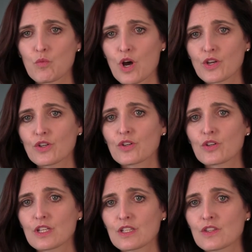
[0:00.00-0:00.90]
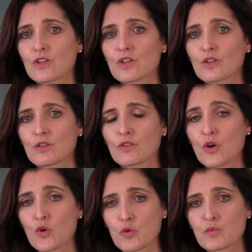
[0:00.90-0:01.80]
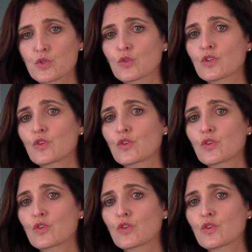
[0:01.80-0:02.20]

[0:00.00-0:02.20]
water in their homes or in